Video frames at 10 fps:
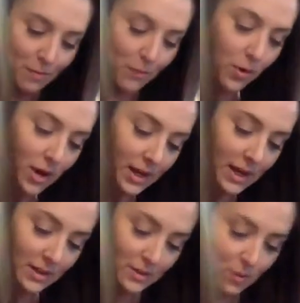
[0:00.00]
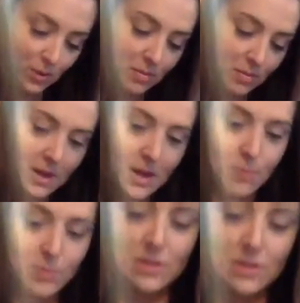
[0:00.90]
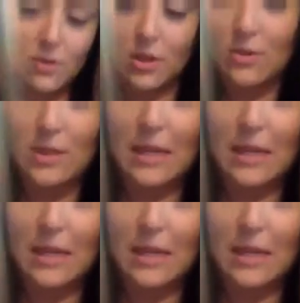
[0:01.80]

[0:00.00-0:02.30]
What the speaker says: Before I got this rolling pin, I was literally using